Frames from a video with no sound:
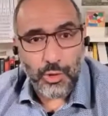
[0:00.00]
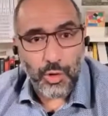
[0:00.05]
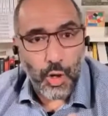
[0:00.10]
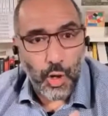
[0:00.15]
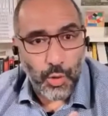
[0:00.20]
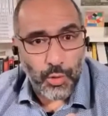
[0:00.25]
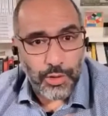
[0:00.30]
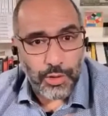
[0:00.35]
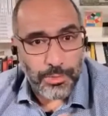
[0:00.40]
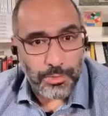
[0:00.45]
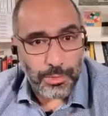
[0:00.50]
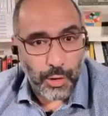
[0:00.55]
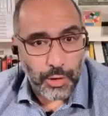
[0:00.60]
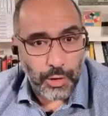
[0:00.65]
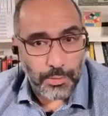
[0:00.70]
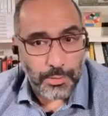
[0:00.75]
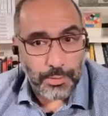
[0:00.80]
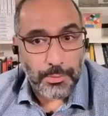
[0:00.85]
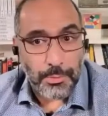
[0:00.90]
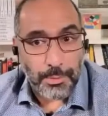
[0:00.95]
your own
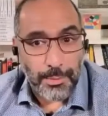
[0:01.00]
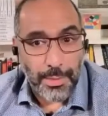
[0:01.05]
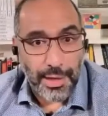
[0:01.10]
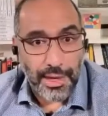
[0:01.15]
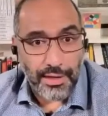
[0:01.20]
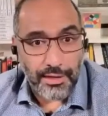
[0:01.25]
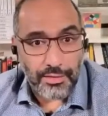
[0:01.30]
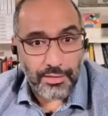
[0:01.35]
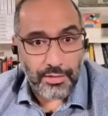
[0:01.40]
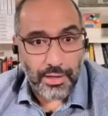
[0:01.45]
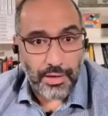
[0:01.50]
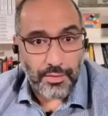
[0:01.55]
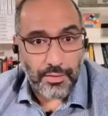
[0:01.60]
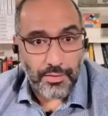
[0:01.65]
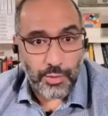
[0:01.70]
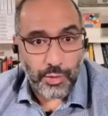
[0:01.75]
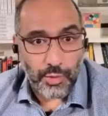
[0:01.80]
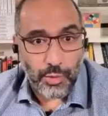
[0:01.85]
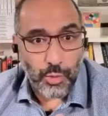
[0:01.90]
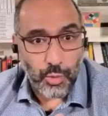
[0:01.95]
department makes
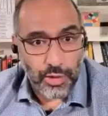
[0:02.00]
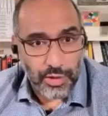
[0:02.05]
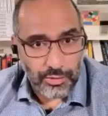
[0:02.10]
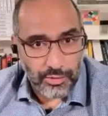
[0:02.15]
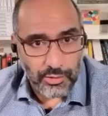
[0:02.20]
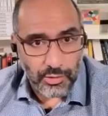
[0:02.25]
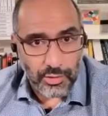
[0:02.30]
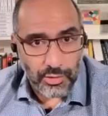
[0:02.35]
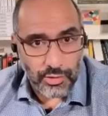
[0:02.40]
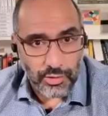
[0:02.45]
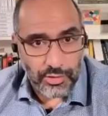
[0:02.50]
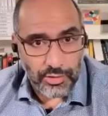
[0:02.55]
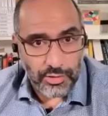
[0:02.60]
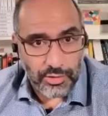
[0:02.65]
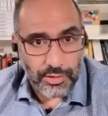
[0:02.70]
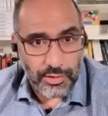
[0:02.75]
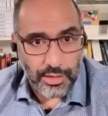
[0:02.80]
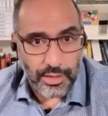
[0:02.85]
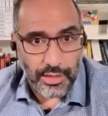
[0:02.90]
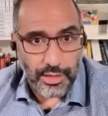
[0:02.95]
of your research